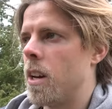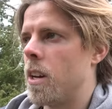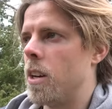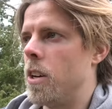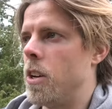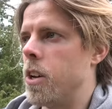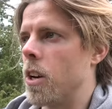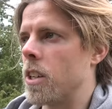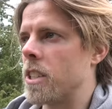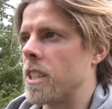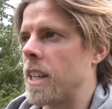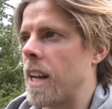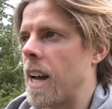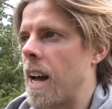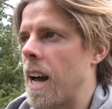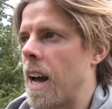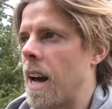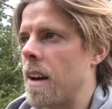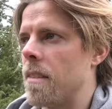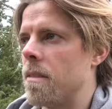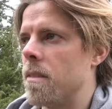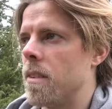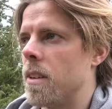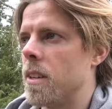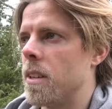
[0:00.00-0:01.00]
Does he
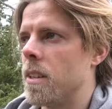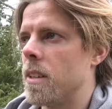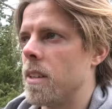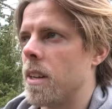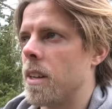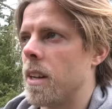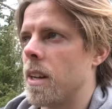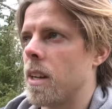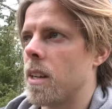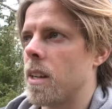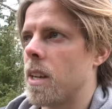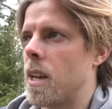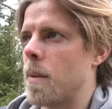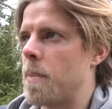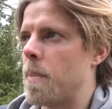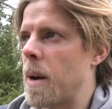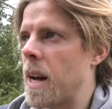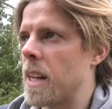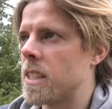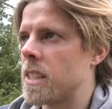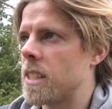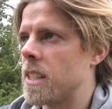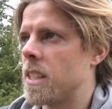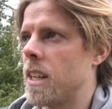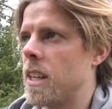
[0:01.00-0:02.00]
have
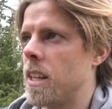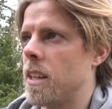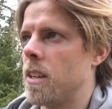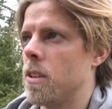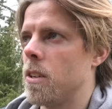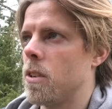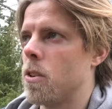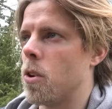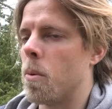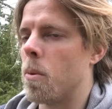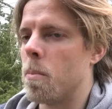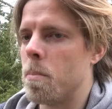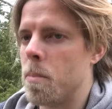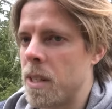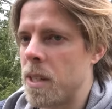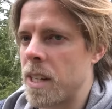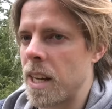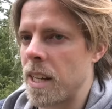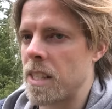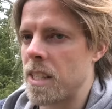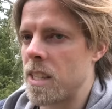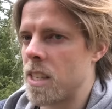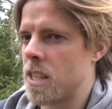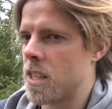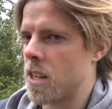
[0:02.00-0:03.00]
capacity,
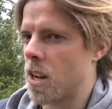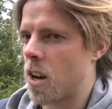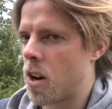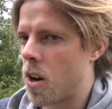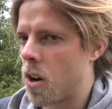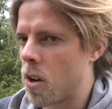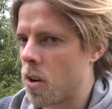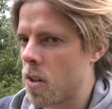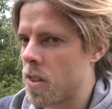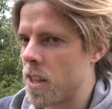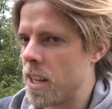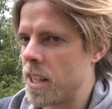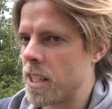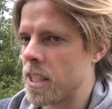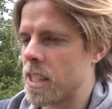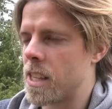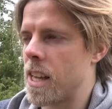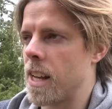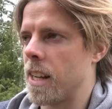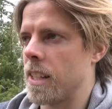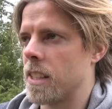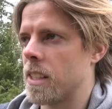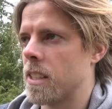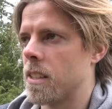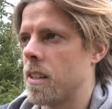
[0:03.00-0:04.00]
competence, all of these
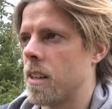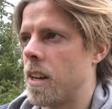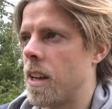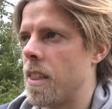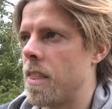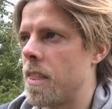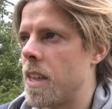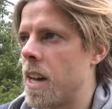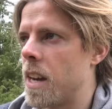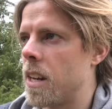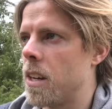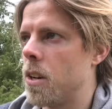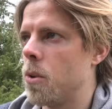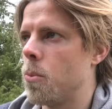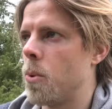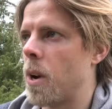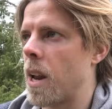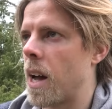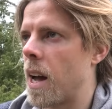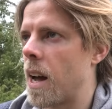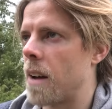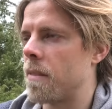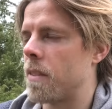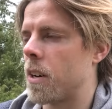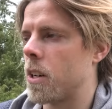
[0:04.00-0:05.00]
things? And then you will
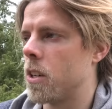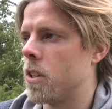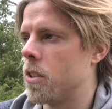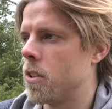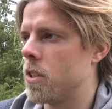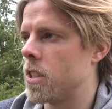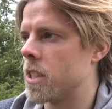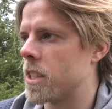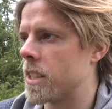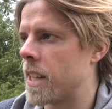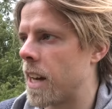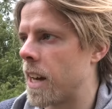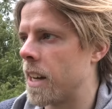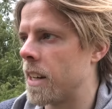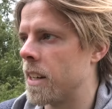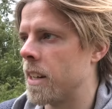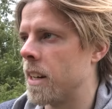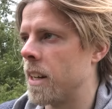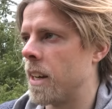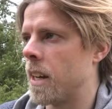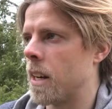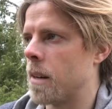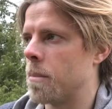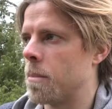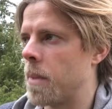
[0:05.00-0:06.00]
have a good
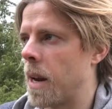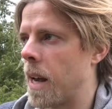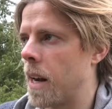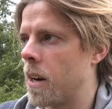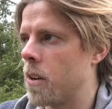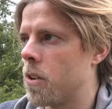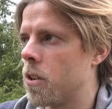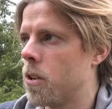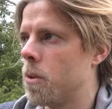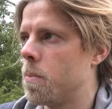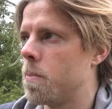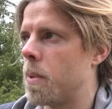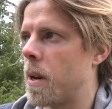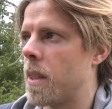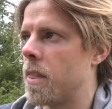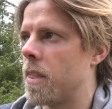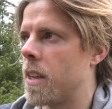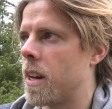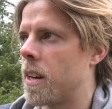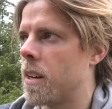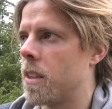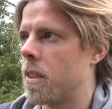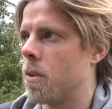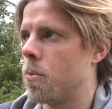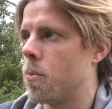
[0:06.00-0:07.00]
standing in a male group, and
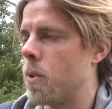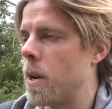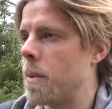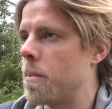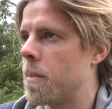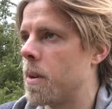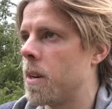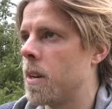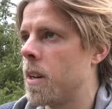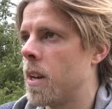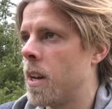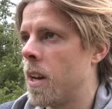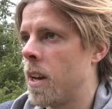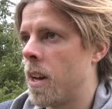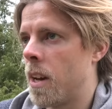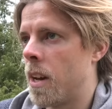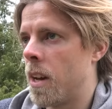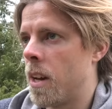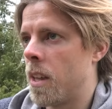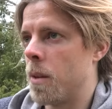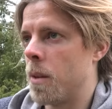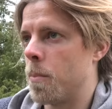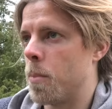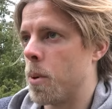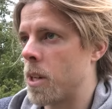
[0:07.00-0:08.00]
then the women,
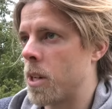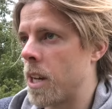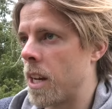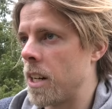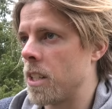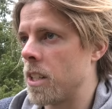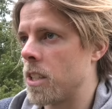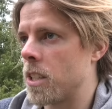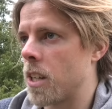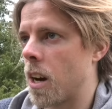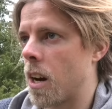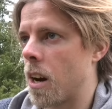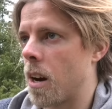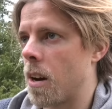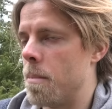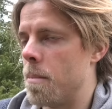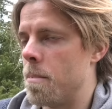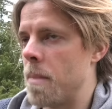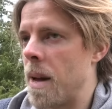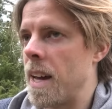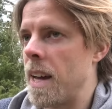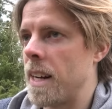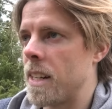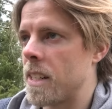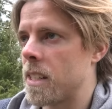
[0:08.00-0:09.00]
the potential
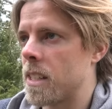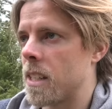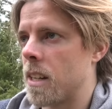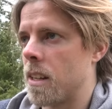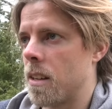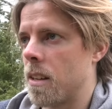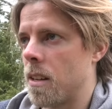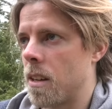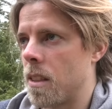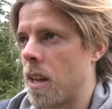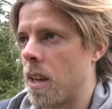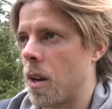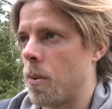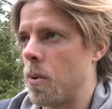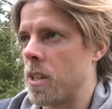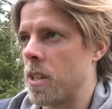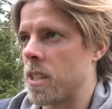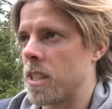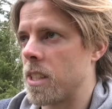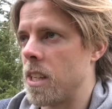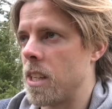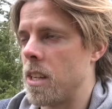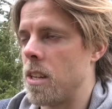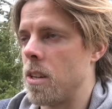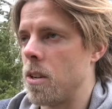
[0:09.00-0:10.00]
mates, they will
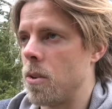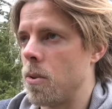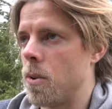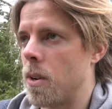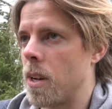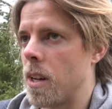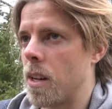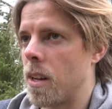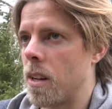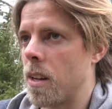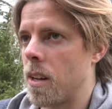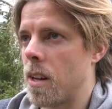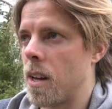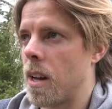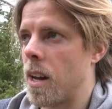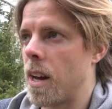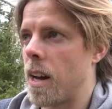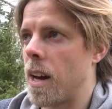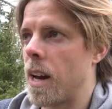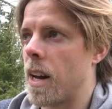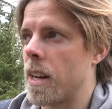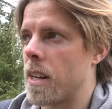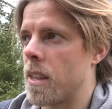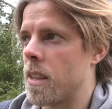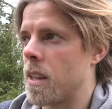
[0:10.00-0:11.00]
see you
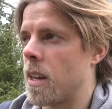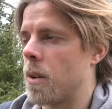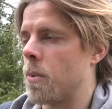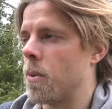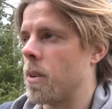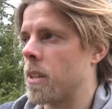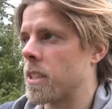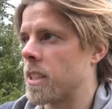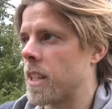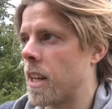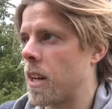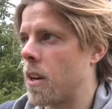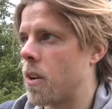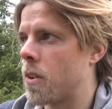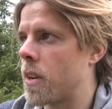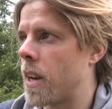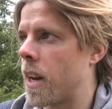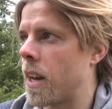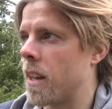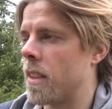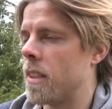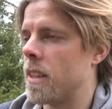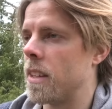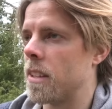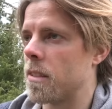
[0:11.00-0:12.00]
and they will say,
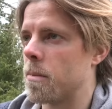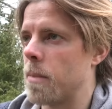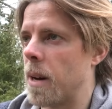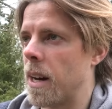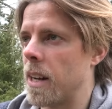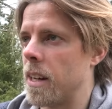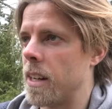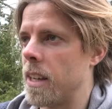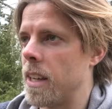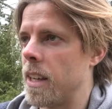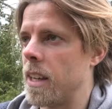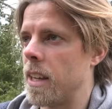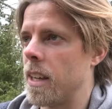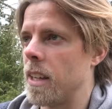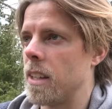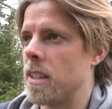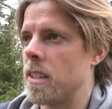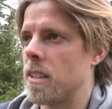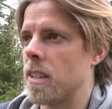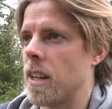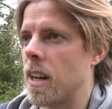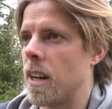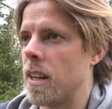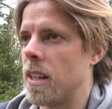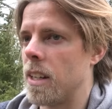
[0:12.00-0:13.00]
okay, this man, he
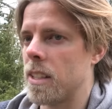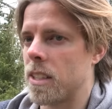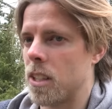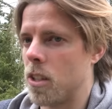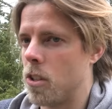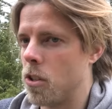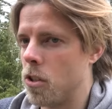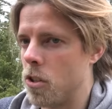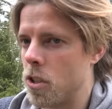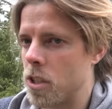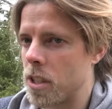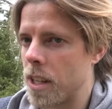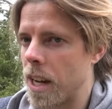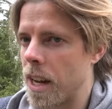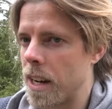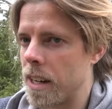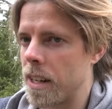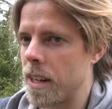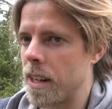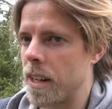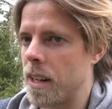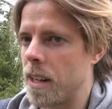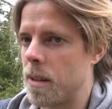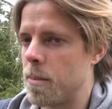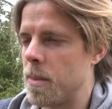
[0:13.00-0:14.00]
has a good
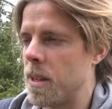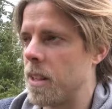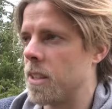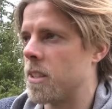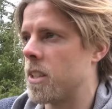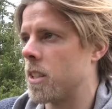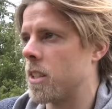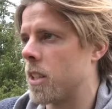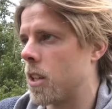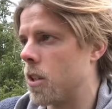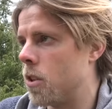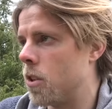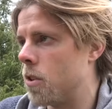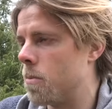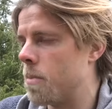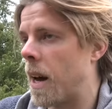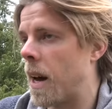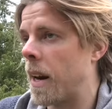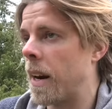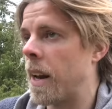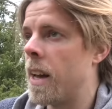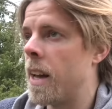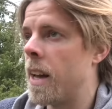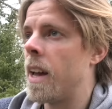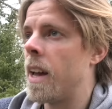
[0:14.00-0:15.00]
standing, it means he's a good
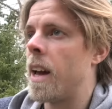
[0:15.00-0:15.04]
man.